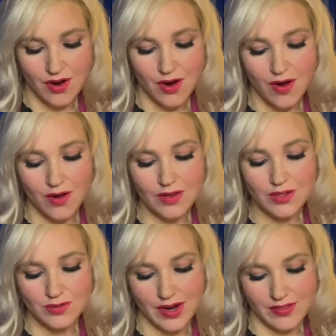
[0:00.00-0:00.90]
All
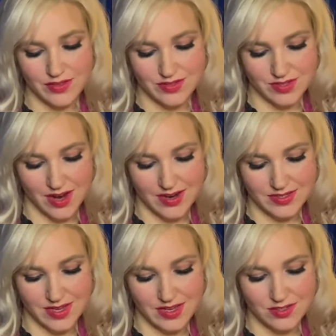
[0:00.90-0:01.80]
around the sky's
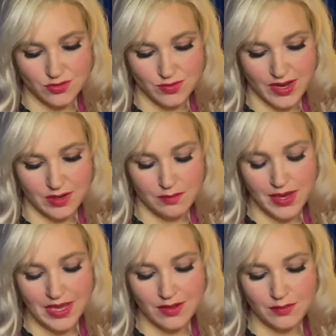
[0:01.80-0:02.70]
edge ran a
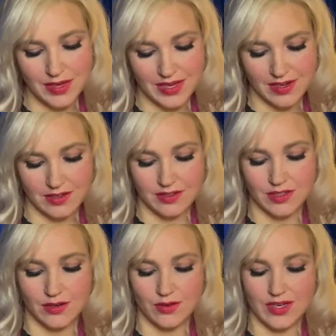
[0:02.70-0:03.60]
pale pink
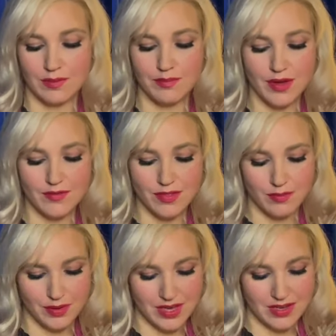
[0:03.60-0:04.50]
glow, and above the
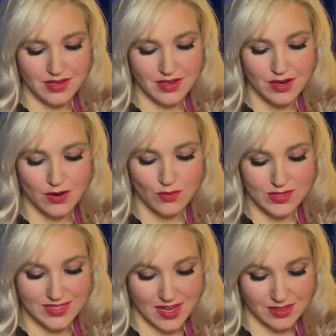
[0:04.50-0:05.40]
pink was
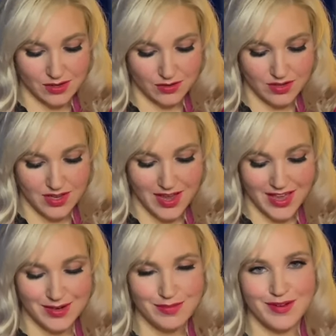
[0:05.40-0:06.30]
yellow, and
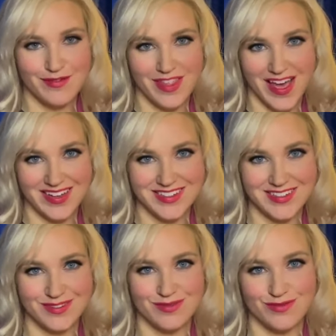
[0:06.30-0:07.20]
above that
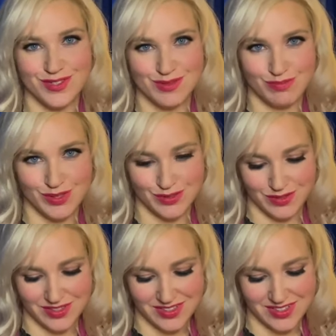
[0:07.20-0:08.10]
was blue.
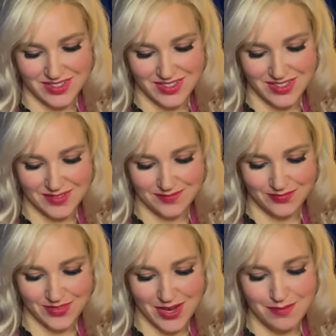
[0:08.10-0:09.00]

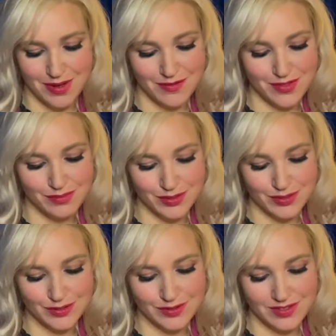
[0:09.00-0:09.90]
Above the
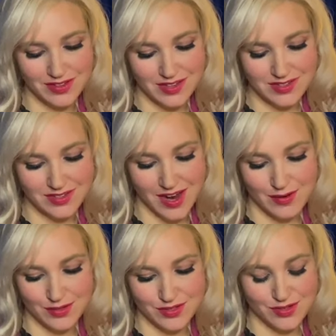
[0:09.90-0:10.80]
blue, the sky
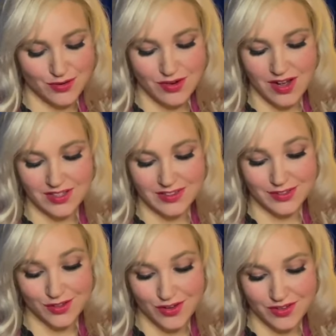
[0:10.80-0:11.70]
was no color at
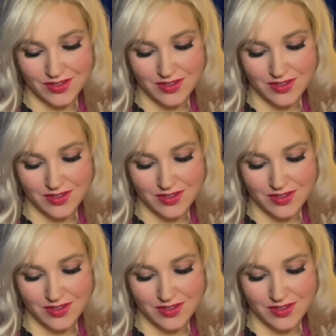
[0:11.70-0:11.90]
all.